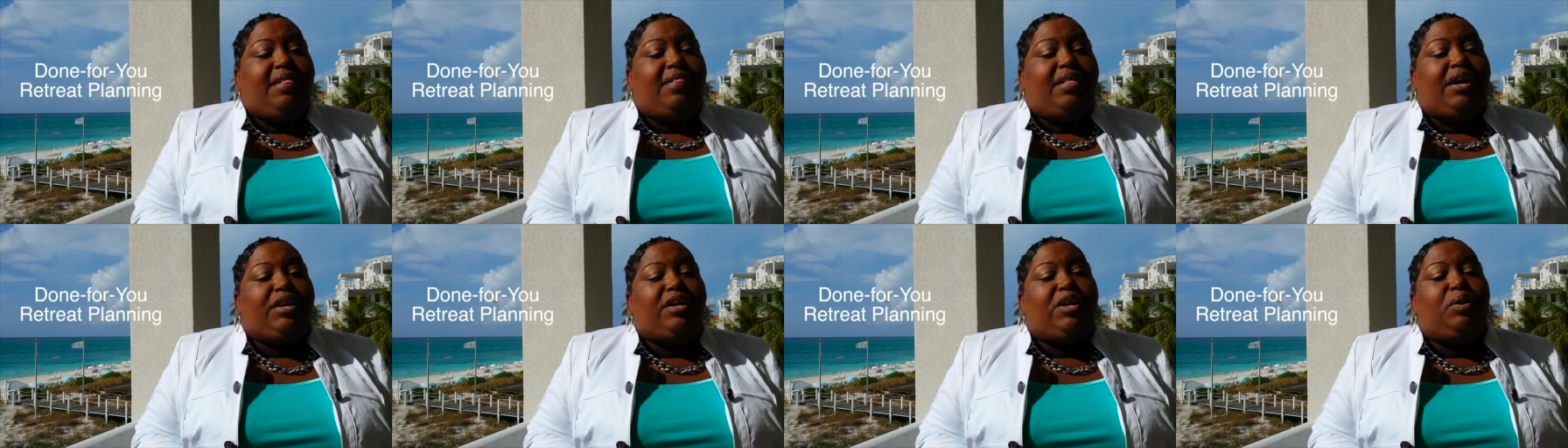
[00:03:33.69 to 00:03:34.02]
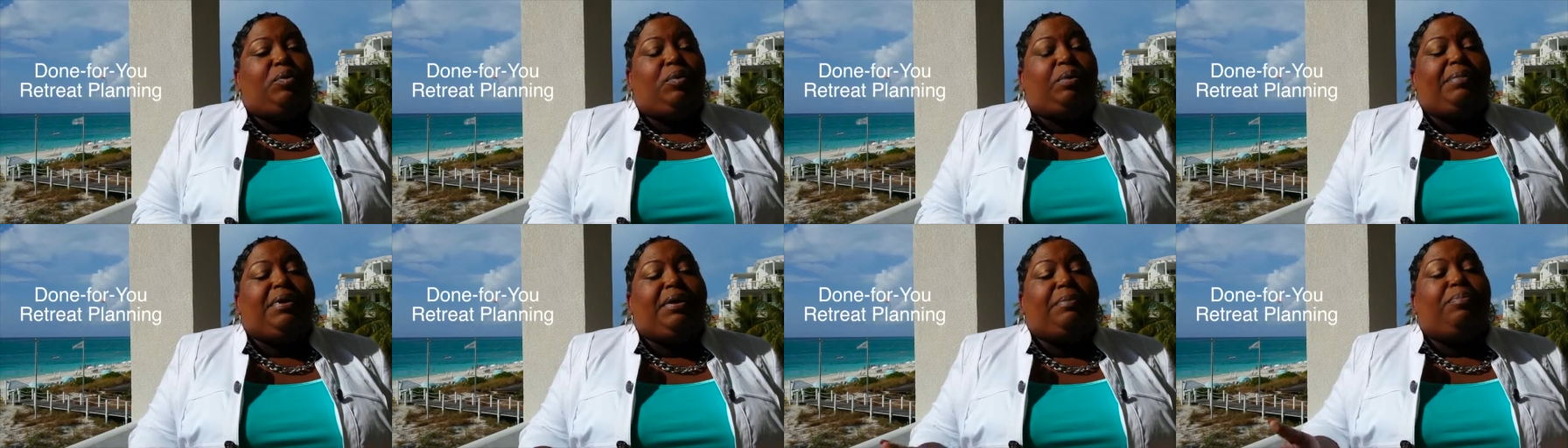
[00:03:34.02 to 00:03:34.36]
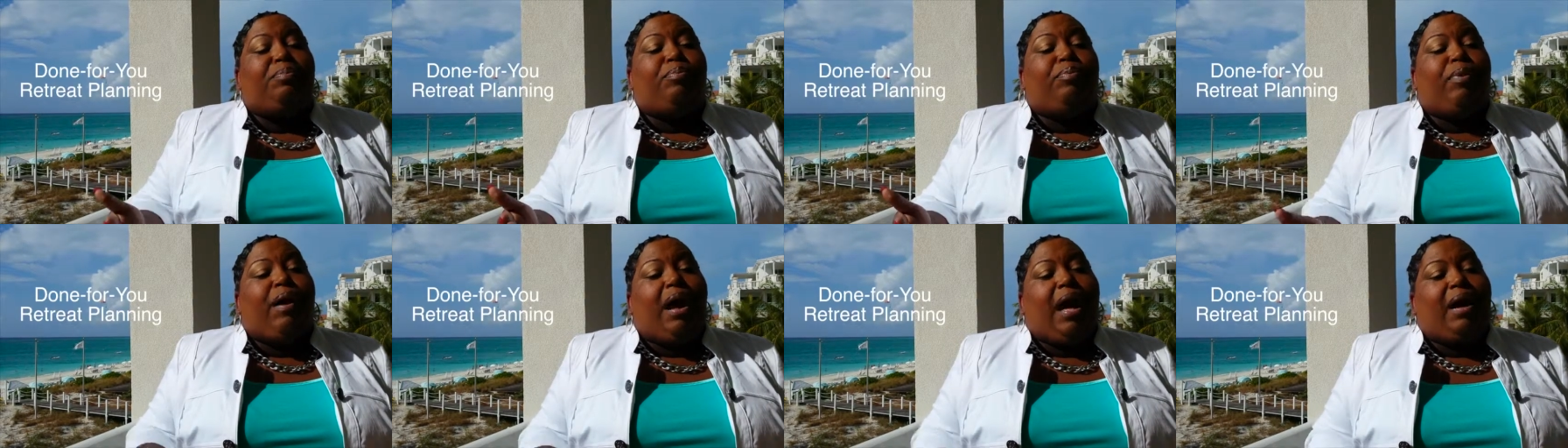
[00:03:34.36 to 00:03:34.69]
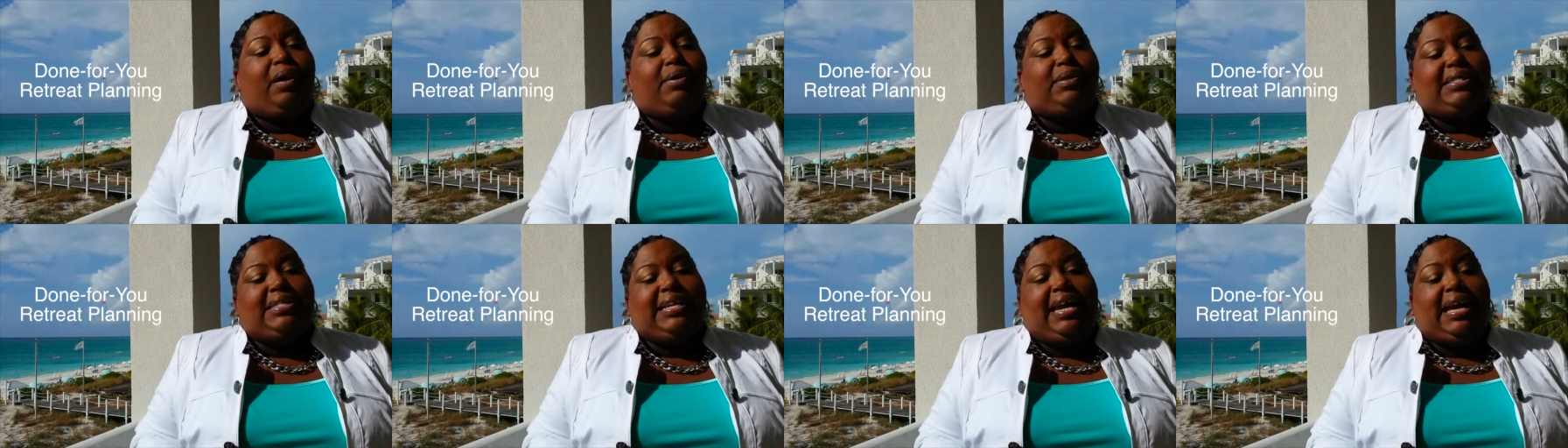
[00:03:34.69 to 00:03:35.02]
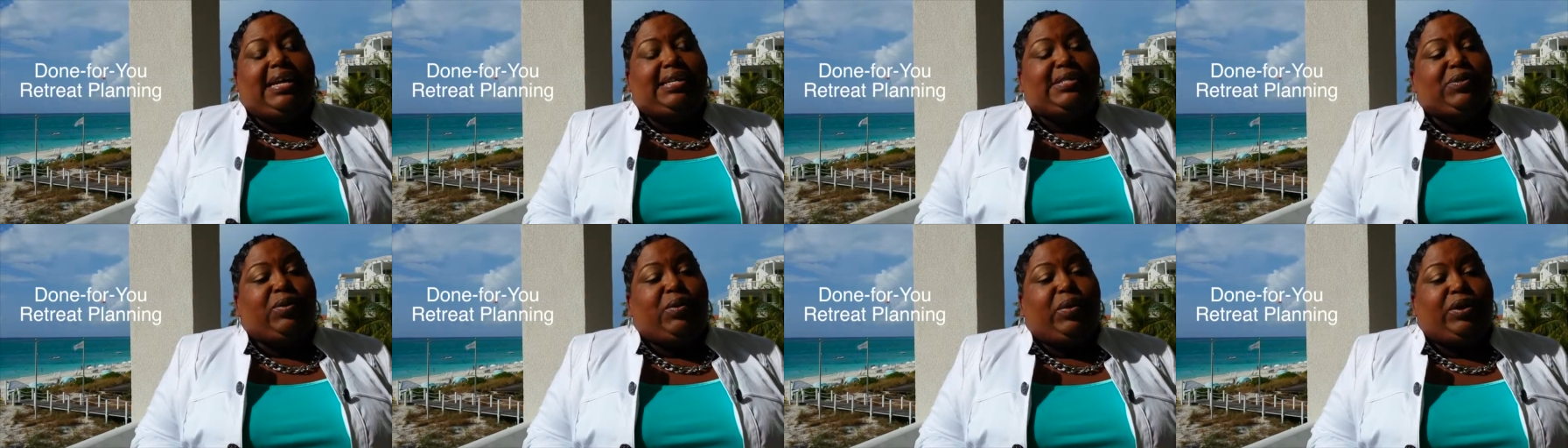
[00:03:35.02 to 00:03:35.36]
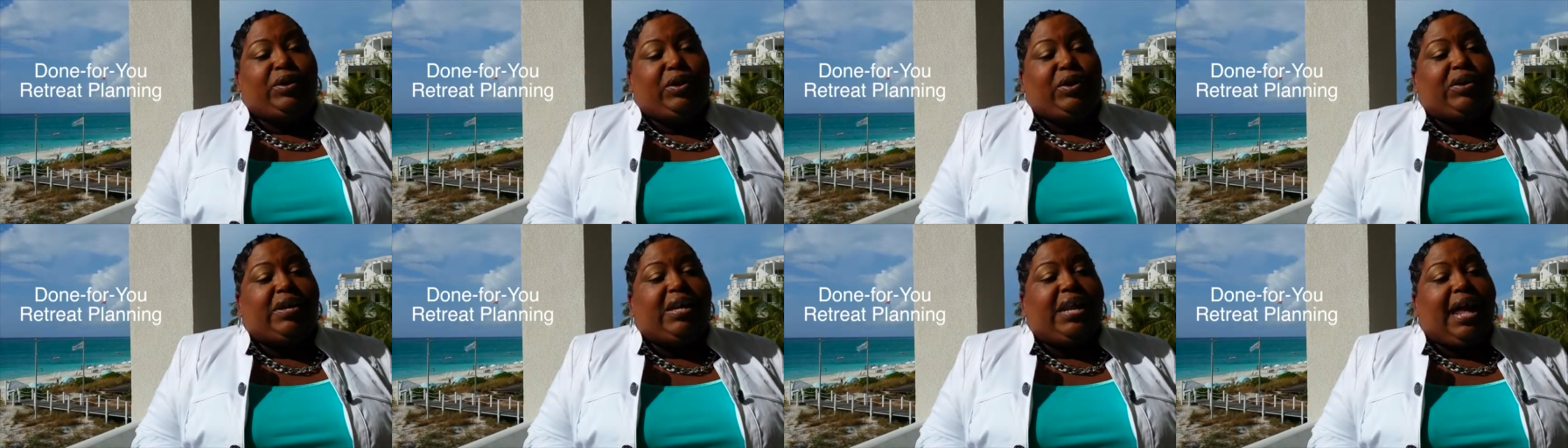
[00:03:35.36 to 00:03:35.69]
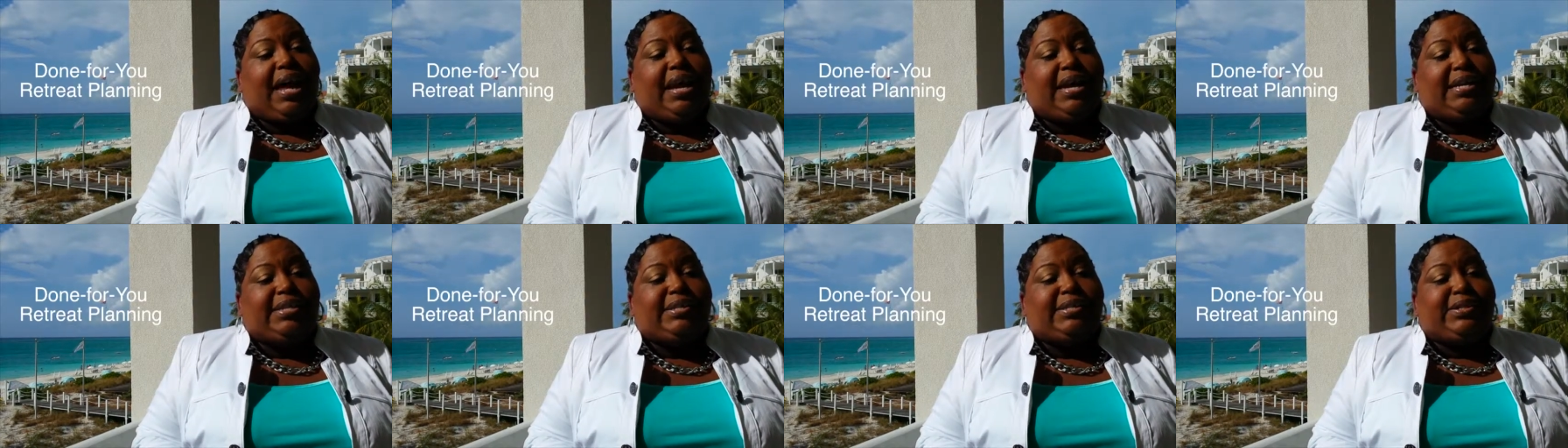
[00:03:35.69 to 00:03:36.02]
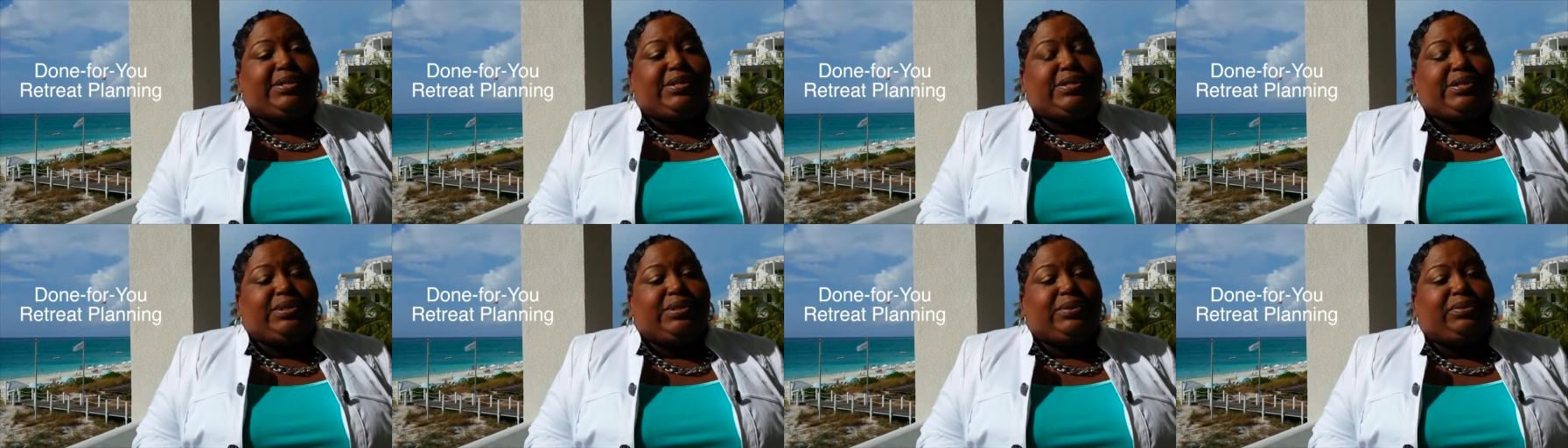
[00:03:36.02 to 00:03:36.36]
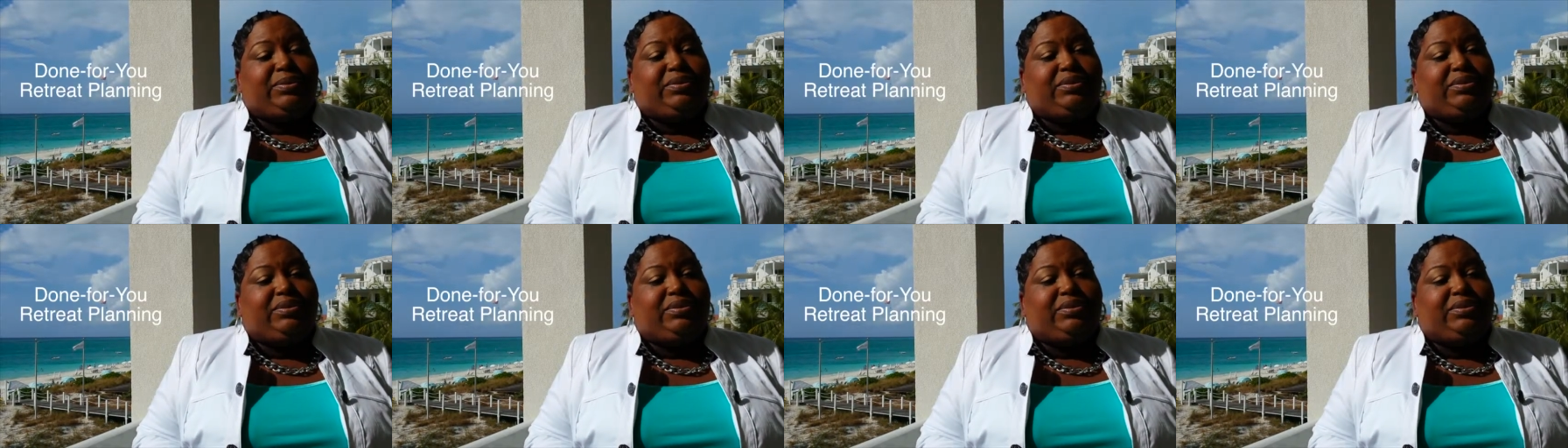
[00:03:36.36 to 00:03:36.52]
that you will be proud to escort your clients to.